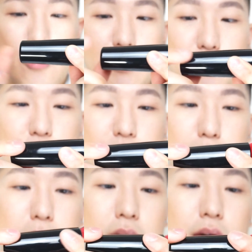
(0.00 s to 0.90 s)
removed it
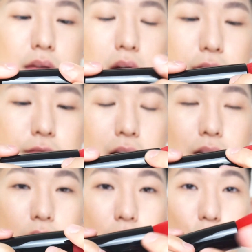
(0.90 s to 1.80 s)
because I find
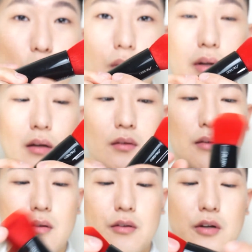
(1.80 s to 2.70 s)
it is totally
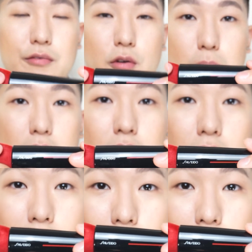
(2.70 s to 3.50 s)
unnecessary for me.